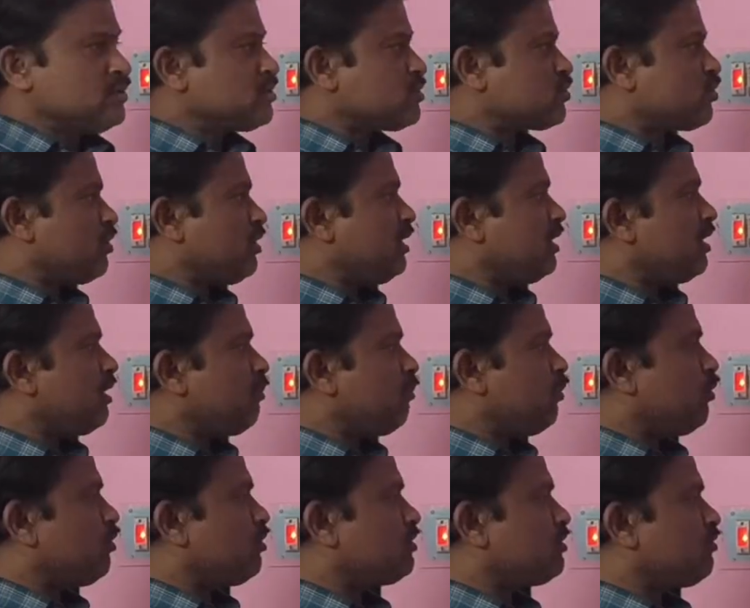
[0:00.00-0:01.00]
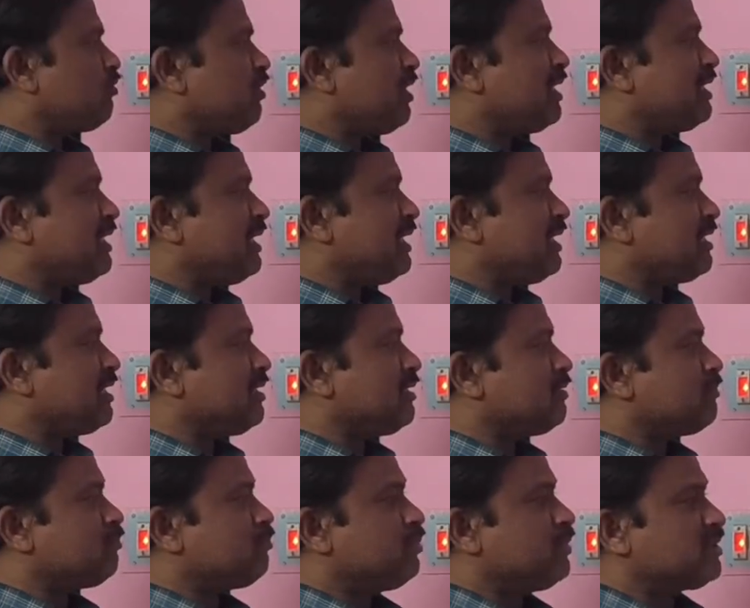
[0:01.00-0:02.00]
So here both we are
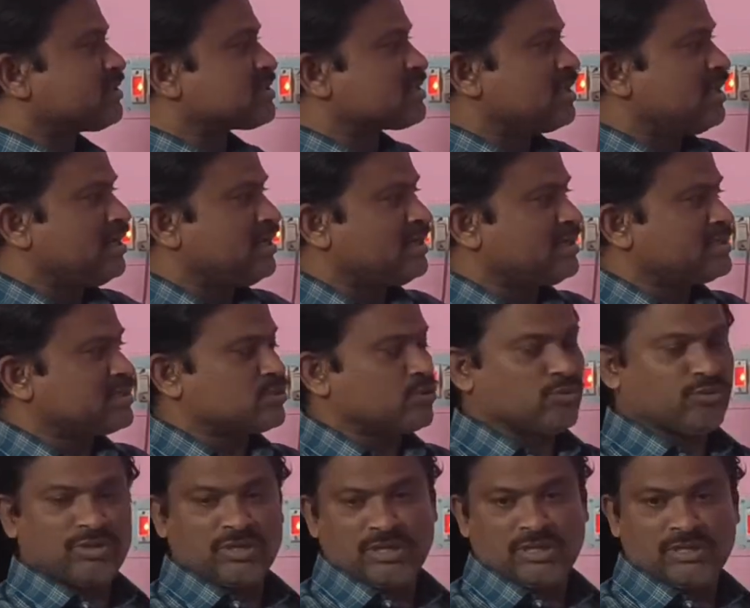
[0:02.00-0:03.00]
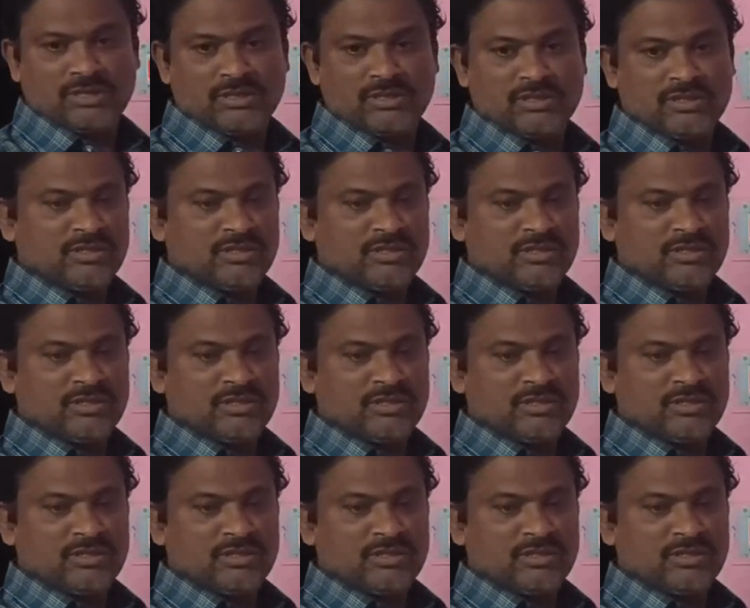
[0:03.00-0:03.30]
taking personal letters only.